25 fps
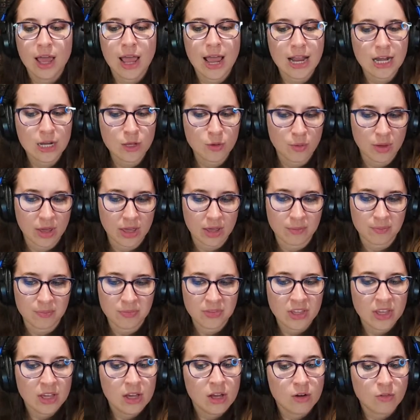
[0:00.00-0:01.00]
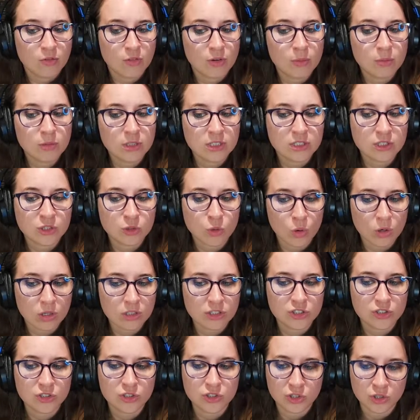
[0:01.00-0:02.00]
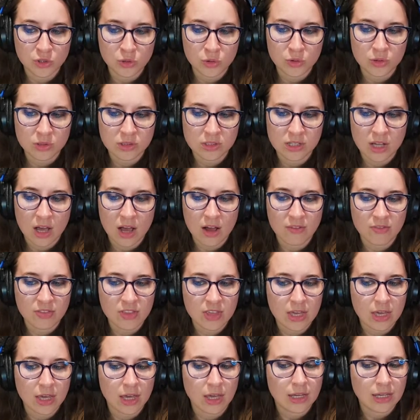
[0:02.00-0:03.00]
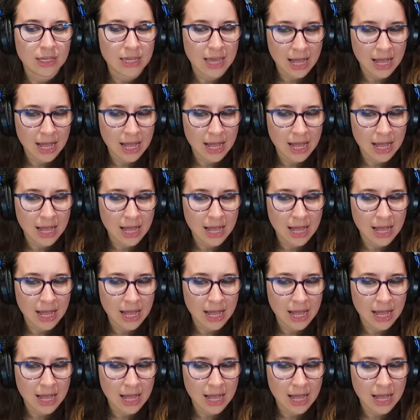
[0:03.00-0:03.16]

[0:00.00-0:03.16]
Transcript: Anyway, from the scorched dunes of the